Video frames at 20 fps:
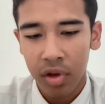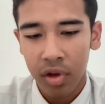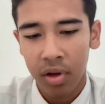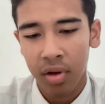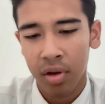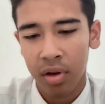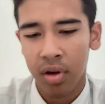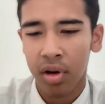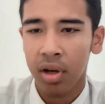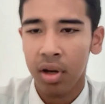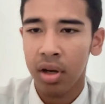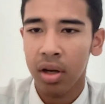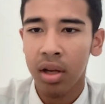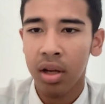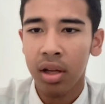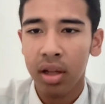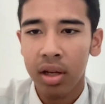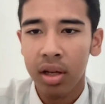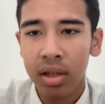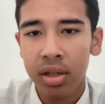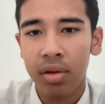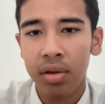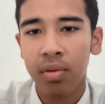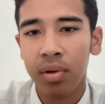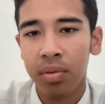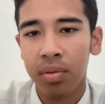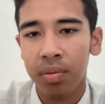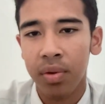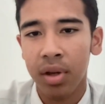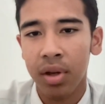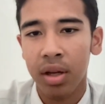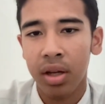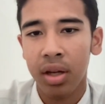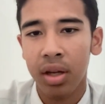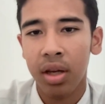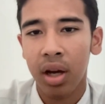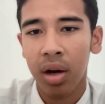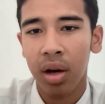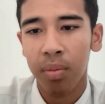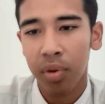or in English would
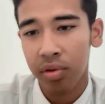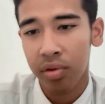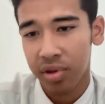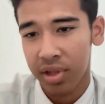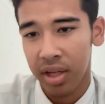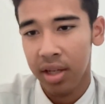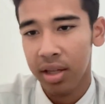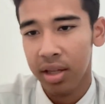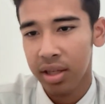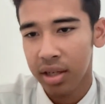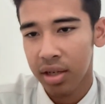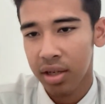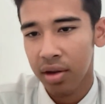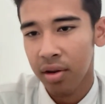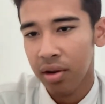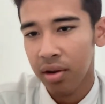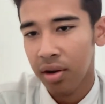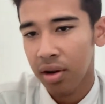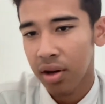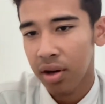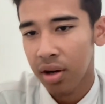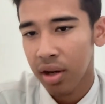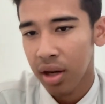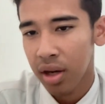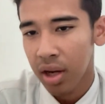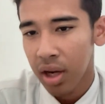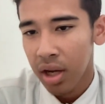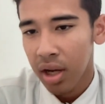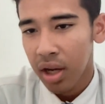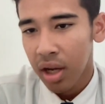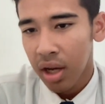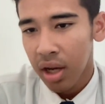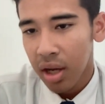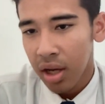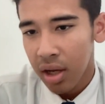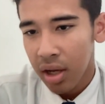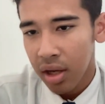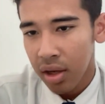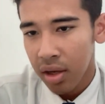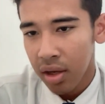be apostate, or
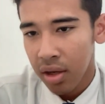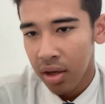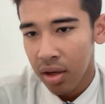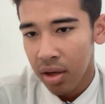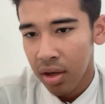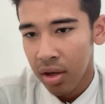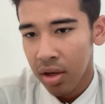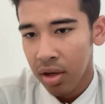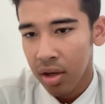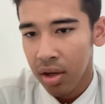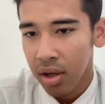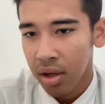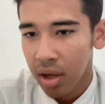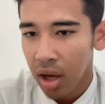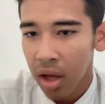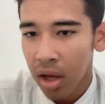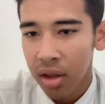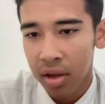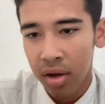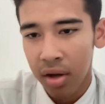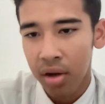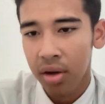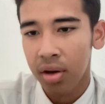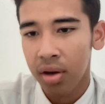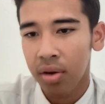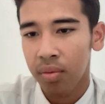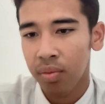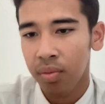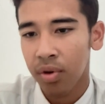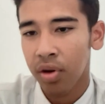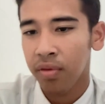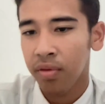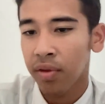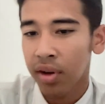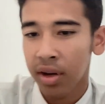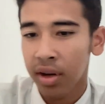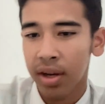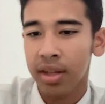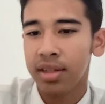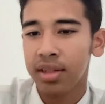other
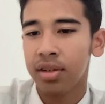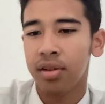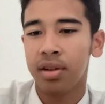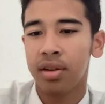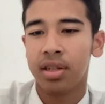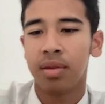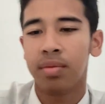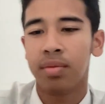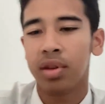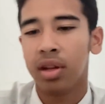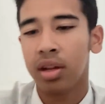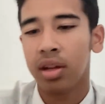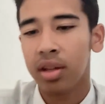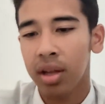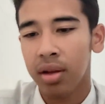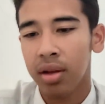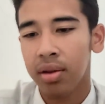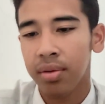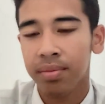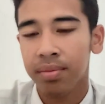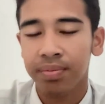perverted or something like that.